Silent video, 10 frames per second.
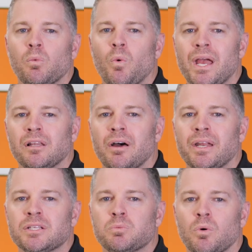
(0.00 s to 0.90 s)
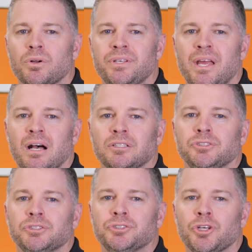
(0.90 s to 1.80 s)
the wear liner is worn down
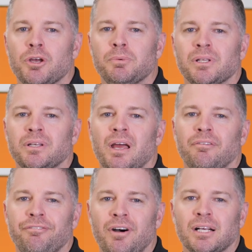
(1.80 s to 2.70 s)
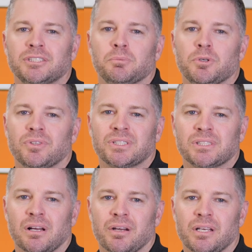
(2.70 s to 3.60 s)
due to turbulent and fast moving
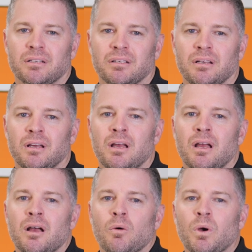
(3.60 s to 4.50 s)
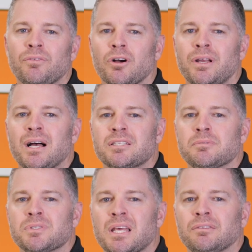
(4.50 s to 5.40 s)
slurry. We've got
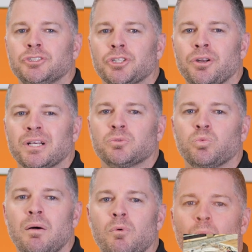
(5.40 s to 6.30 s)
customers that have shown us rubber